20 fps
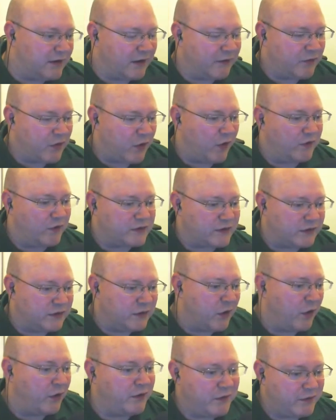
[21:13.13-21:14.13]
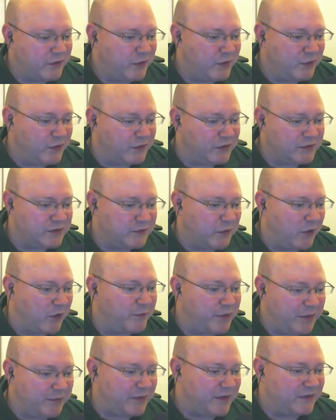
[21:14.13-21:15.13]
of course, none of those, what
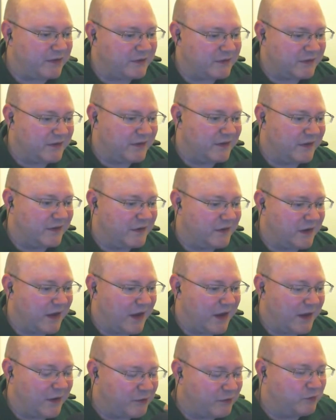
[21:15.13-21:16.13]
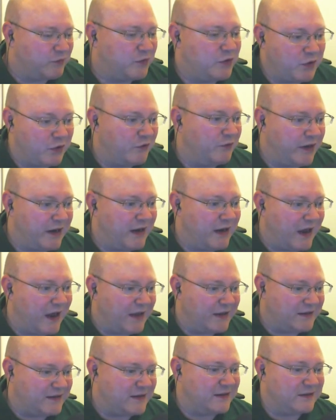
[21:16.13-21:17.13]
people don't
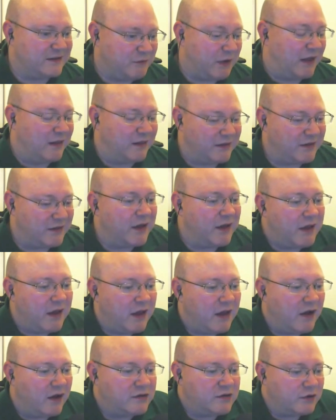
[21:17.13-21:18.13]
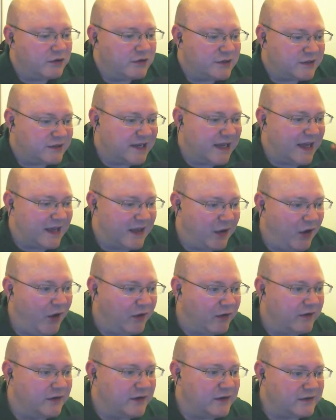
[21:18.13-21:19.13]
realise is, well, or don't take
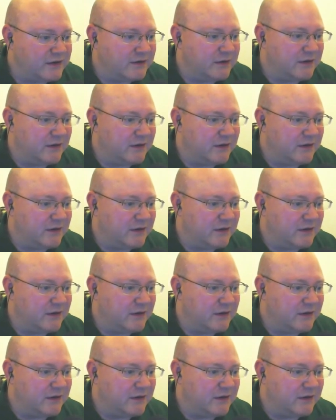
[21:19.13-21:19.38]
on, as